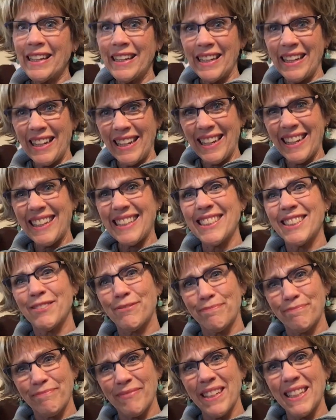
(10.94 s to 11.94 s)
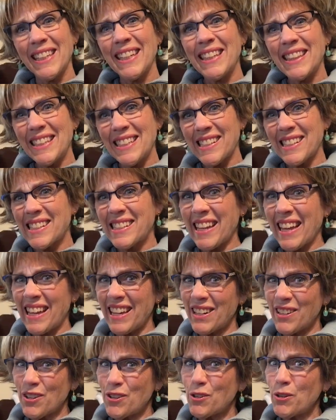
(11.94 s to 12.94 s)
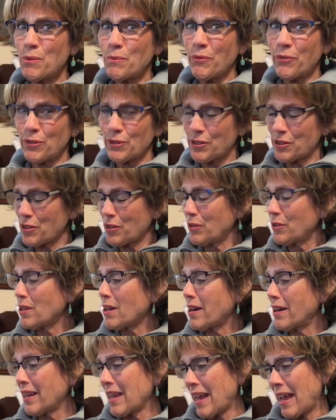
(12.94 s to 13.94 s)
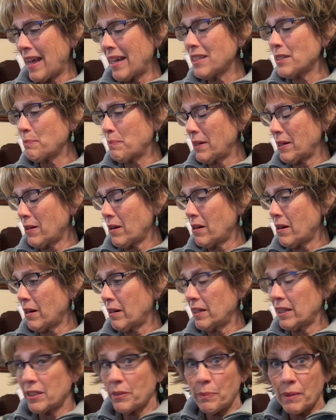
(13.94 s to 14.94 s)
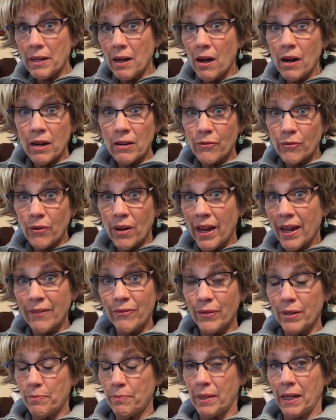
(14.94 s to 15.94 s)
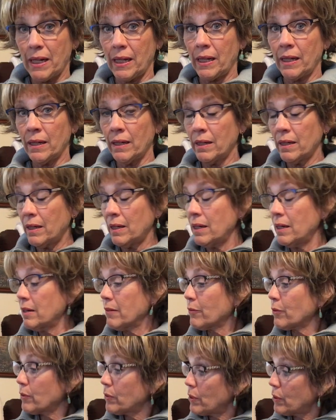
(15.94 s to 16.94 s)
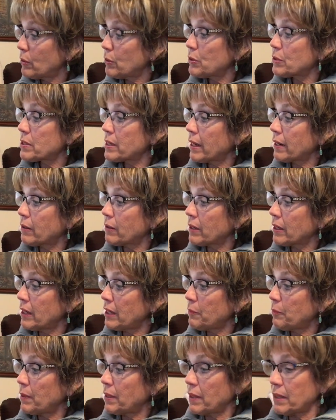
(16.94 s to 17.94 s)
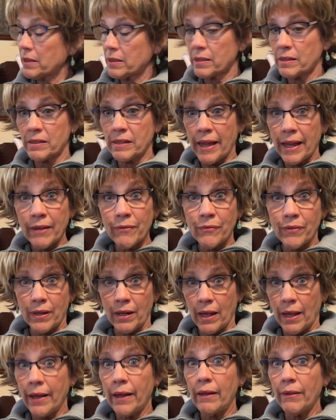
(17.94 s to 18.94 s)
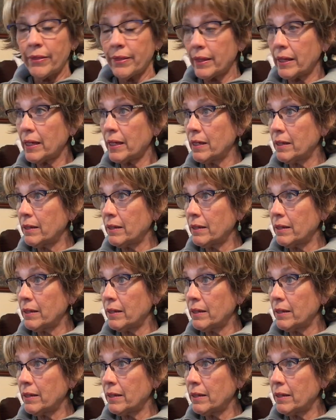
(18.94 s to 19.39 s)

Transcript: Yes, this stay at home for so long has been hard. It's been hard for everybody. For those that are keeping us safe and healthy,